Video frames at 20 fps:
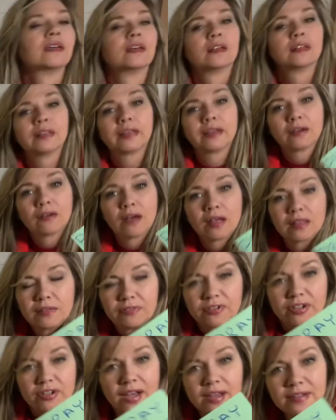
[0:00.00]
Leo, I love
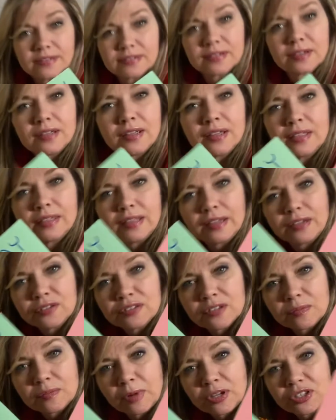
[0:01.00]
you guys. Thank you
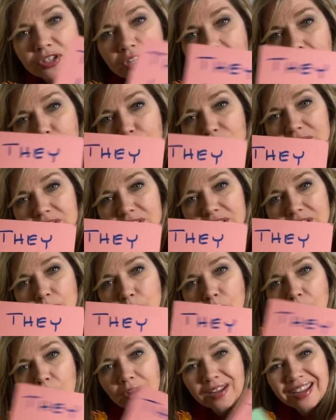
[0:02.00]
so much, and I will see you
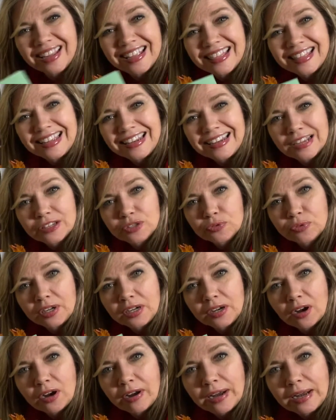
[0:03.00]
all in the next read.
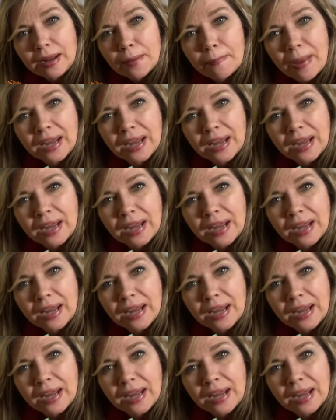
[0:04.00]
All right.